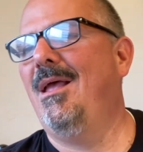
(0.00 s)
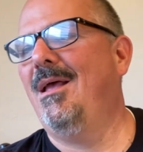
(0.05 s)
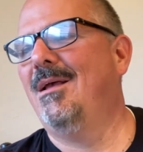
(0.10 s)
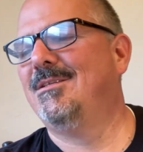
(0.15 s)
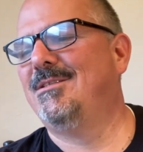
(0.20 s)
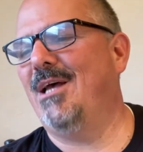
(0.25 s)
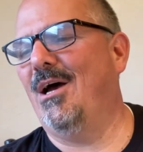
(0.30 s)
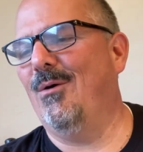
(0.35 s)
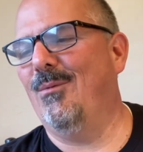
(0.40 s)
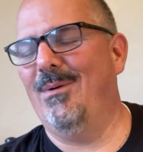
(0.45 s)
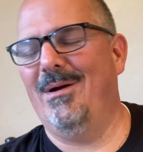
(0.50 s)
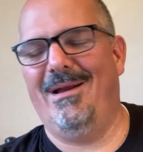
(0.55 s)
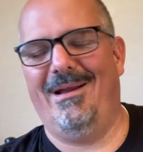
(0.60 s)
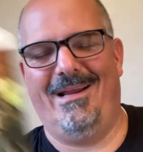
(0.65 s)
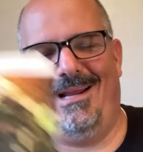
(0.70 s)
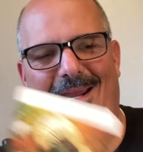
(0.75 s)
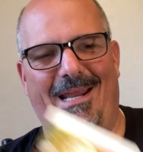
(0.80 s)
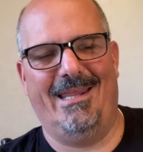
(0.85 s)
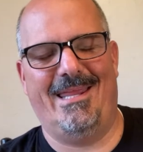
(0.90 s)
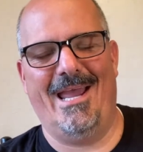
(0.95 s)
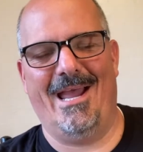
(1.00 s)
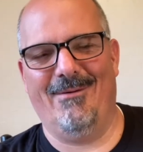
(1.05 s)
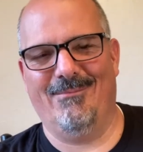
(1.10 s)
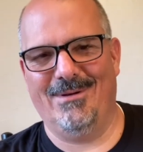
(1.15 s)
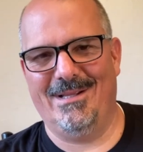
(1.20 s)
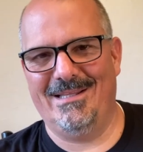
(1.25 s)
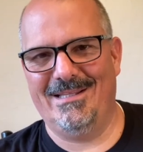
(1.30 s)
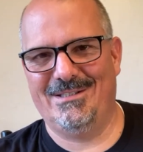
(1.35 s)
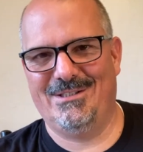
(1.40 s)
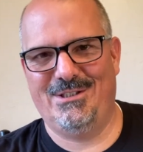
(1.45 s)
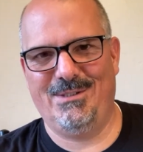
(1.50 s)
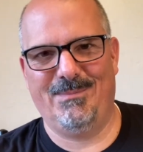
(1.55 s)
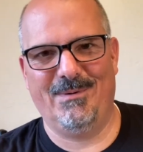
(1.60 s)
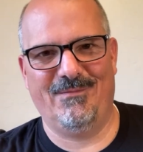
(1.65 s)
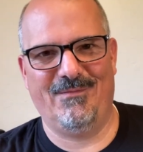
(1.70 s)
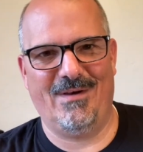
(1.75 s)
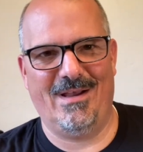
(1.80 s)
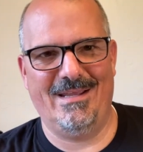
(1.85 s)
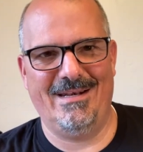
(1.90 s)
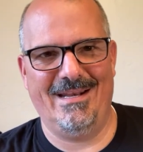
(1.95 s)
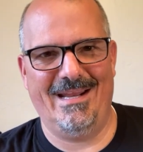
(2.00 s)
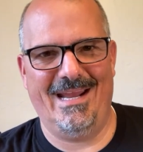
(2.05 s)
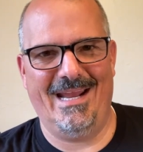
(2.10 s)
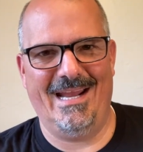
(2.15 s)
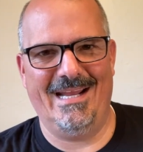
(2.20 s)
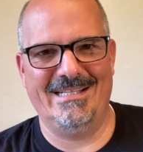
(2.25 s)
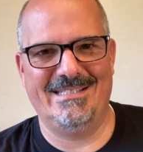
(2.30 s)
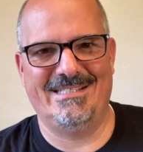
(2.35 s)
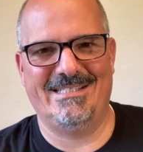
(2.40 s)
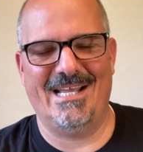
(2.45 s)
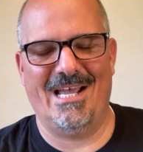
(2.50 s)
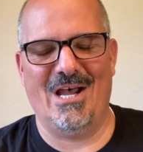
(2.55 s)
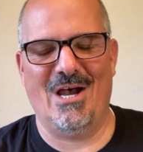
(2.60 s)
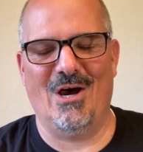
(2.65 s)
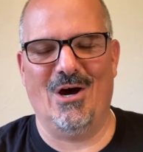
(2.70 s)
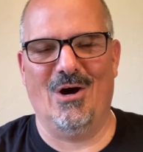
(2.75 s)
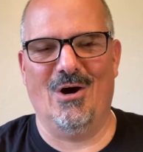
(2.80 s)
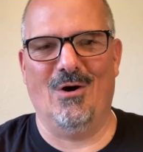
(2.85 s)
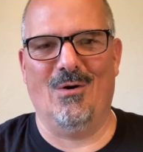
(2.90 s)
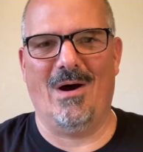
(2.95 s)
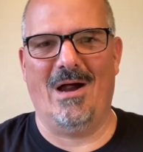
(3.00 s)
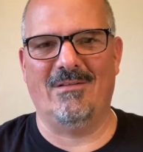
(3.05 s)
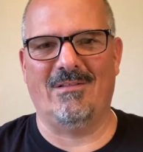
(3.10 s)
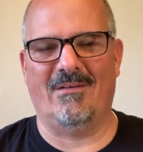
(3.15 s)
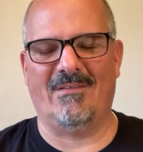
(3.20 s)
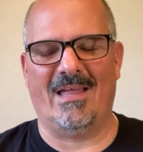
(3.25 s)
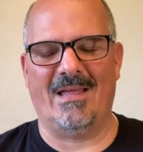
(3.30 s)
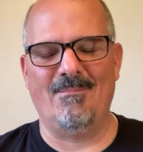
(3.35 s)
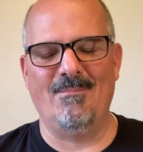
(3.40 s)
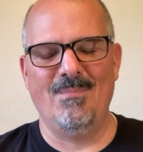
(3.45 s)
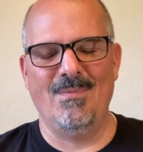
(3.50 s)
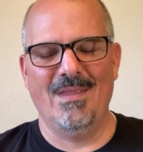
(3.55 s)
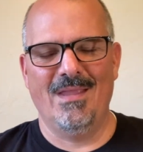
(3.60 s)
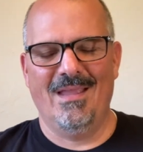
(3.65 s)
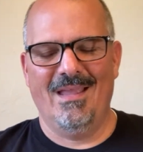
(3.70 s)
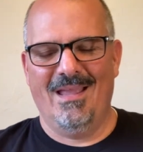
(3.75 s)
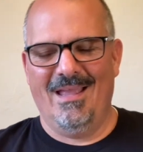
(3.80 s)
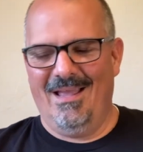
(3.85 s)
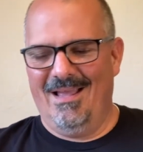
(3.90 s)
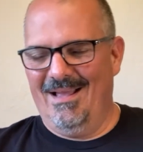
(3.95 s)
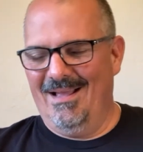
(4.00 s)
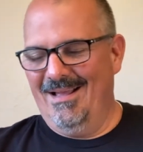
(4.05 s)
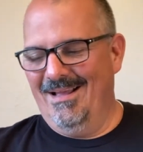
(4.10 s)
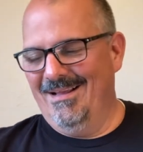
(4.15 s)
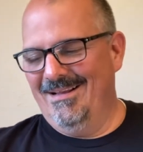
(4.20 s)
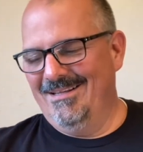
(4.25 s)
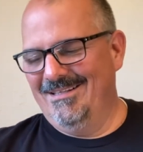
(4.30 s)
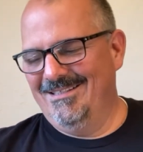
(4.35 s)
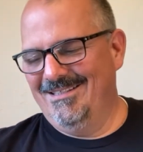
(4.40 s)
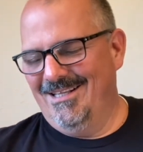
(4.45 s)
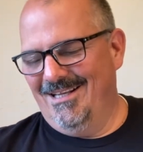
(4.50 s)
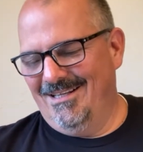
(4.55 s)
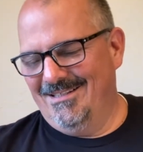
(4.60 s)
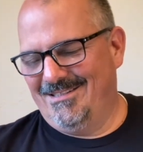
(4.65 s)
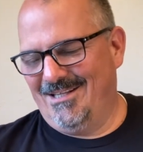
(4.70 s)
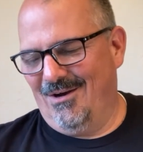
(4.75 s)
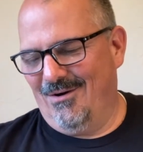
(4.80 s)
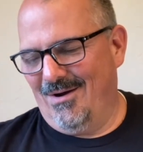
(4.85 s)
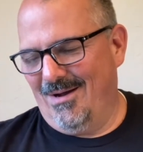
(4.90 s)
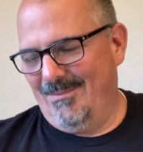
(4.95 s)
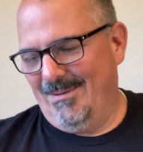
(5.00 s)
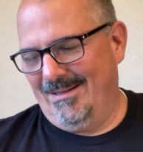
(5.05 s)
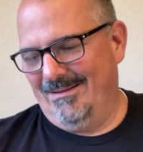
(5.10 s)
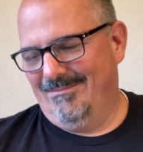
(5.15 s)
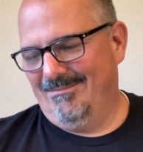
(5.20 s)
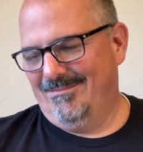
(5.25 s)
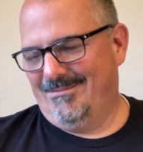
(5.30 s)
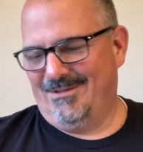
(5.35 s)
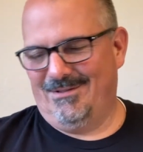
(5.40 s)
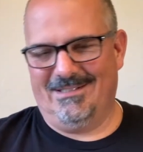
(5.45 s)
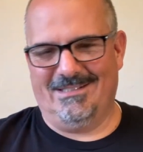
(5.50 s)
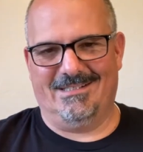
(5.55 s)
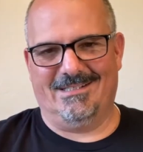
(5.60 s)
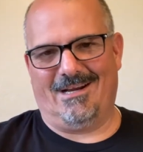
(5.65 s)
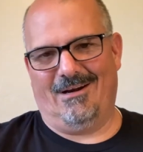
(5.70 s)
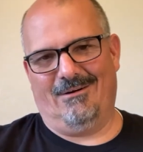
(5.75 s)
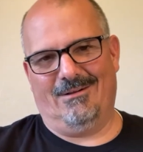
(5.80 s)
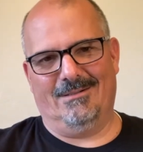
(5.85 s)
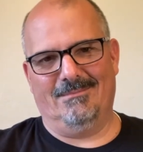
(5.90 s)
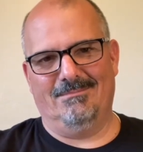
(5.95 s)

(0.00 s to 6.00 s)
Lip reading: So it's super fun. And so I love that. So, I mean, so this is Carolyn,